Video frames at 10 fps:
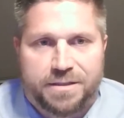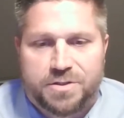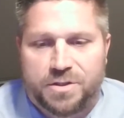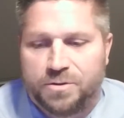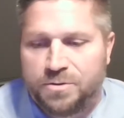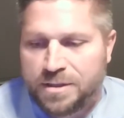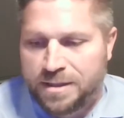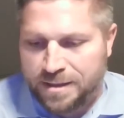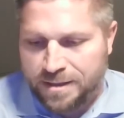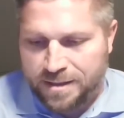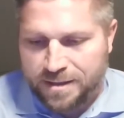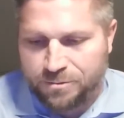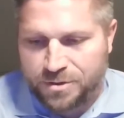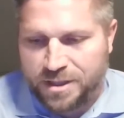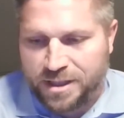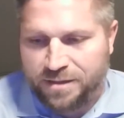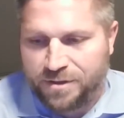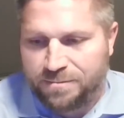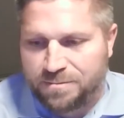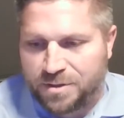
And so it was kind of a